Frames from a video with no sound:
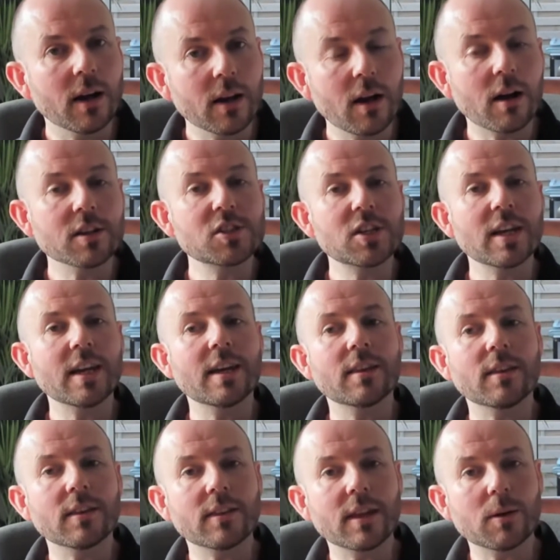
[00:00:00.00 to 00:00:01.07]
last
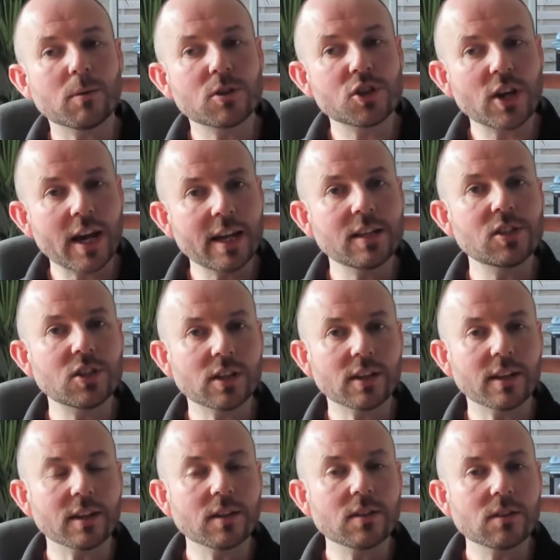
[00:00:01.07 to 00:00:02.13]
year that they were
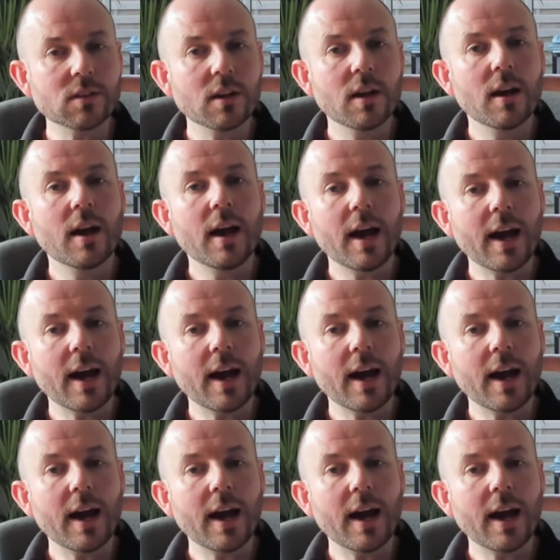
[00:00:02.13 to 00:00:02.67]
changing this,